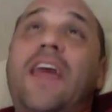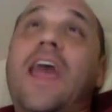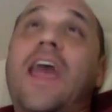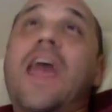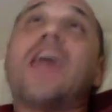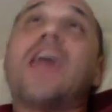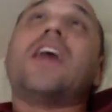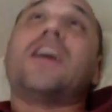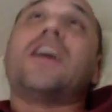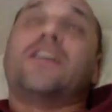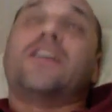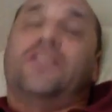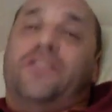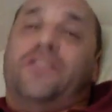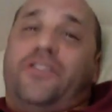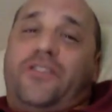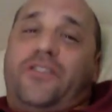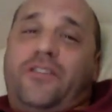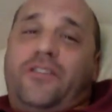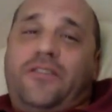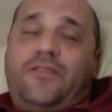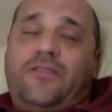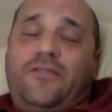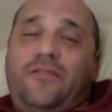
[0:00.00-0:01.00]

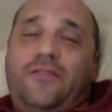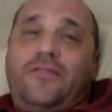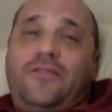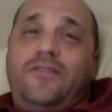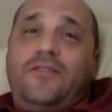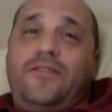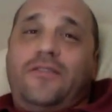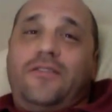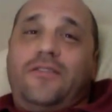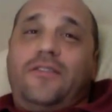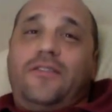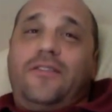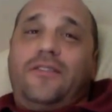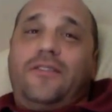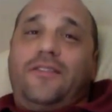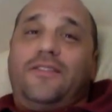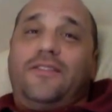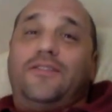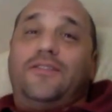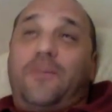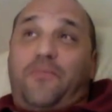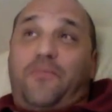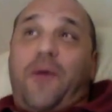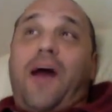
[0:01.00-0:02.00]
age.
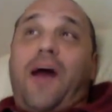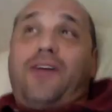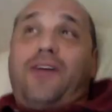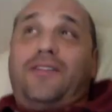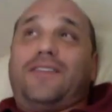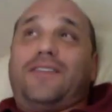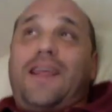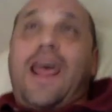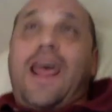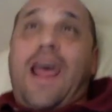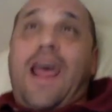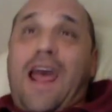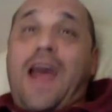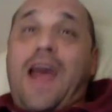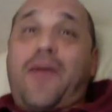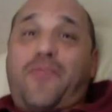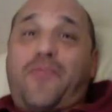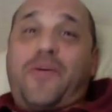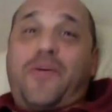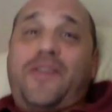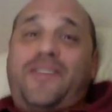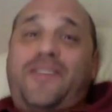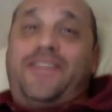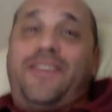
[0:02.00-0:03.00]
It's about to
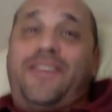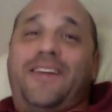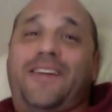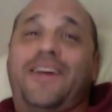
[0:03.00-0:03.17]
happen.